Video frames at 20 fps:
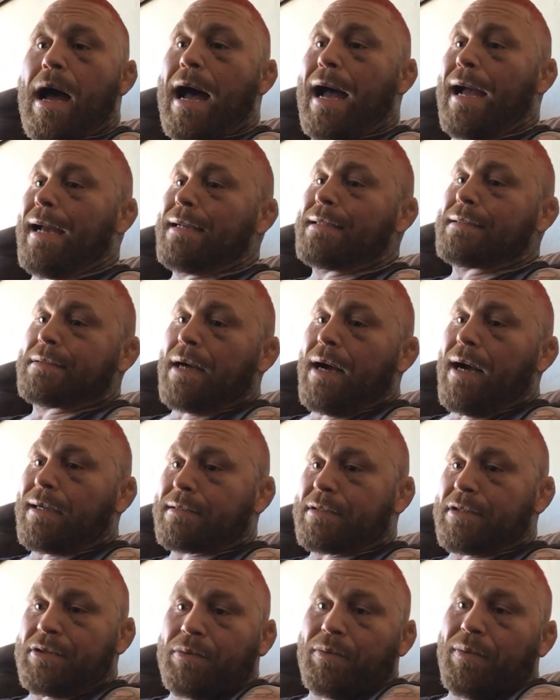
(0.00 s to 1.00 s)
I had
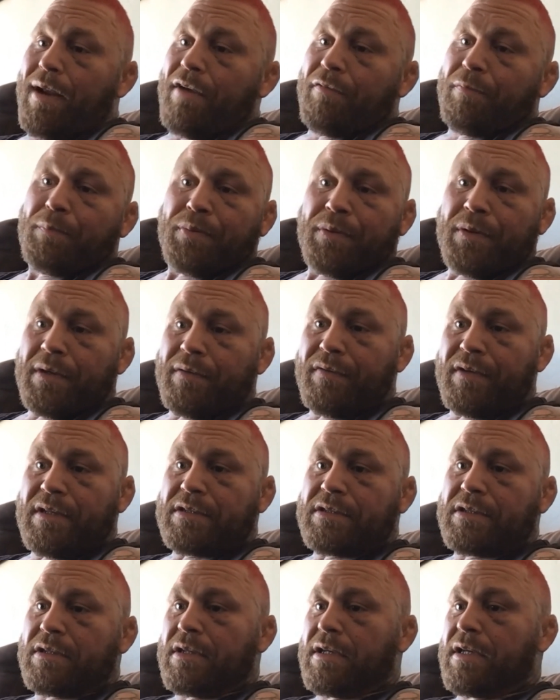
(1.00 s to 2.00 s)
talked to the ref
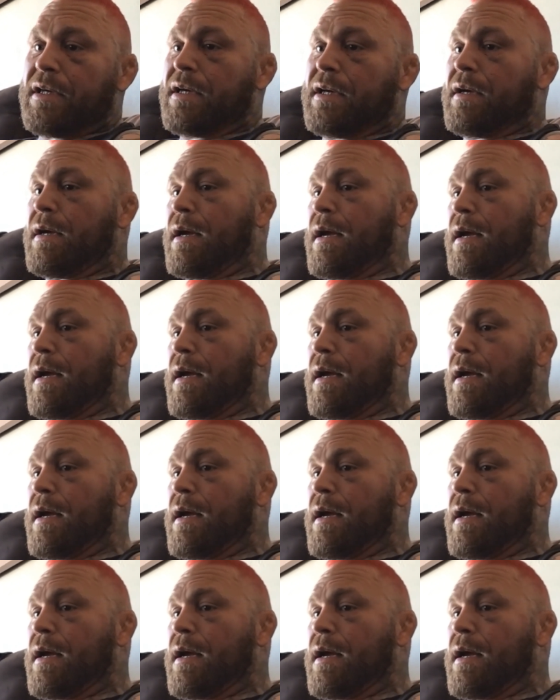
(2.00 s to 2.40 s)
previously.